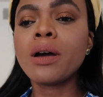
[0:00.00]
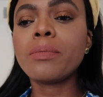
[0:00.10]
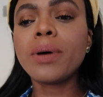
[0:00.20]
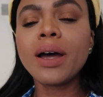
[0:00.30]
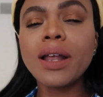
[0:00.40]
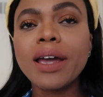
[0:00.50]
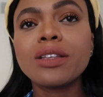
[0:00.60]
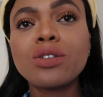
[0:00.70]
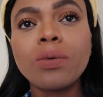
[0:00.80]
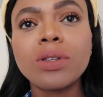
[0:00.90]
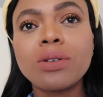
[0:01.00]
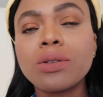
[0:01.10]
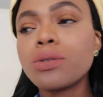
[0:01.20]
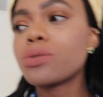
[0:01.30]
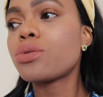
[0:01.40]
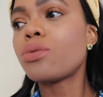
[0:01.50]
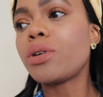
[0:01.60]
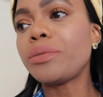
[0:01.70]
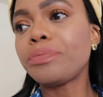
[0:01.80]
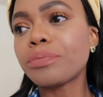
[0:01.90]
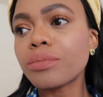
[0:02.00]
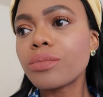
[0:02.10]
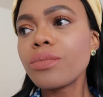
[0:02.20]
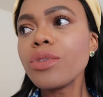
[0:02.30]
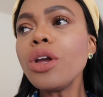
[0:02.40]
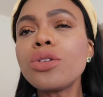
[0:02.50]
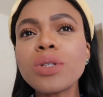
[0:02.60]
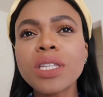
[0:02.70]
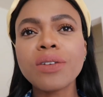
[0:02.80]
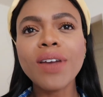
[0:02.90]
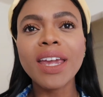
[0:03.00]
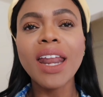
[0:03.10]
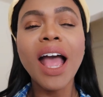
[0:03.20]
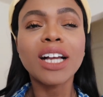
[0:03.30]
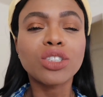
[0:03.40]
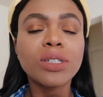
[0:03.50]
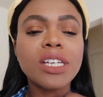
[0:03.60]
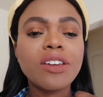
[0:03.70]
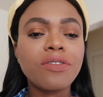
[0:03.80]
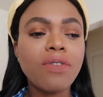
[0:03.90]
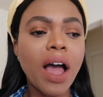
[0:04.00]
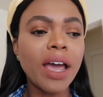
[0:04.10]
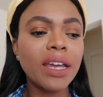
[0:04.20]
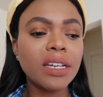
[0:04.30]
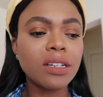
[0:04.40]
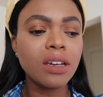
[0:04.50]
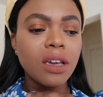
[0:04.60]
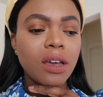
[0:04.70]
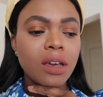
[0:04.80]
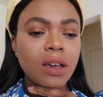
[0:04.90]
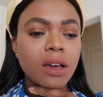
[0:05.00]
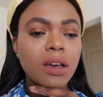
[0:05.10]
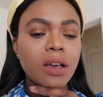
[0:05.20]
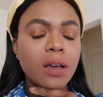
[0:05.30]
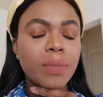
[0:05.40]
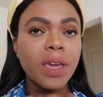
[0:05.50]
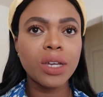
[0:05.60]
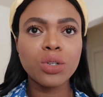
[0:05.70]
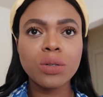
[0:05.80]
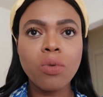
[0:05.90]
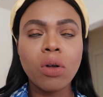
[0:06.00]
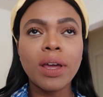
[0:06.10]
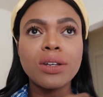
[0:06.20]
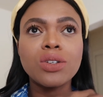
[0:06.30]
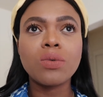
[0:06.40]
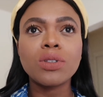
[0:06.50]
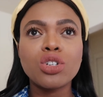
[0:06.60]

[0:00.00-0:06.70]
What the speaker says: But I do want to go to the store to see if I can actually find the extra small. I do want to